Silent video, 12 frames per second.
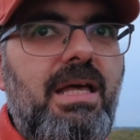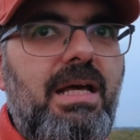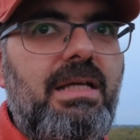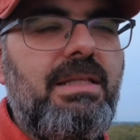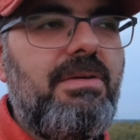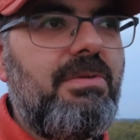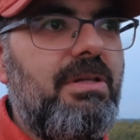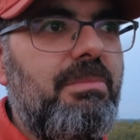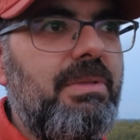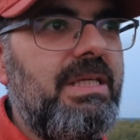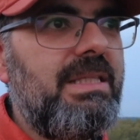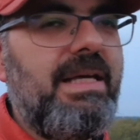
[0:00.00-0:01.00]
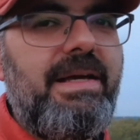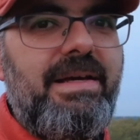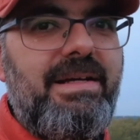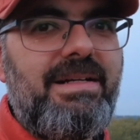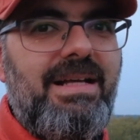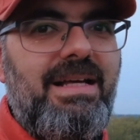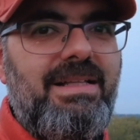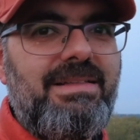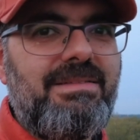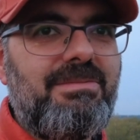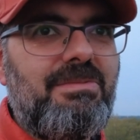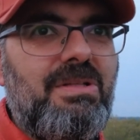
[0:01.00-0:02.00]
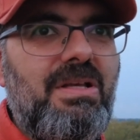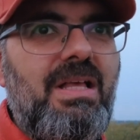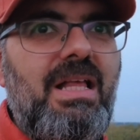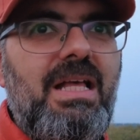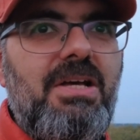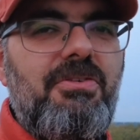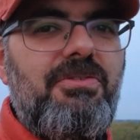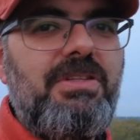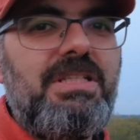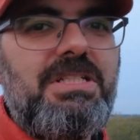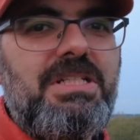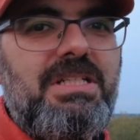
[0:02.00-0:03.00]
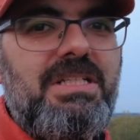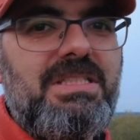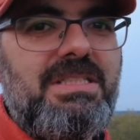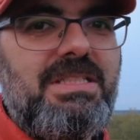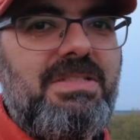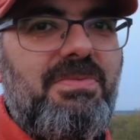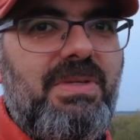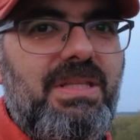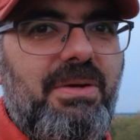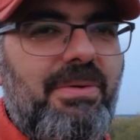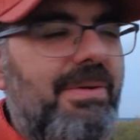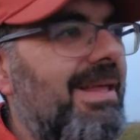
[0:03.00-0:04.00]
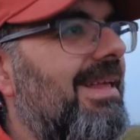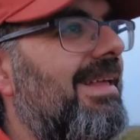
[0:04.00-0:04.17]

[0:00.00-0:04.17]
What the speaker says: and I will be there and finish this video.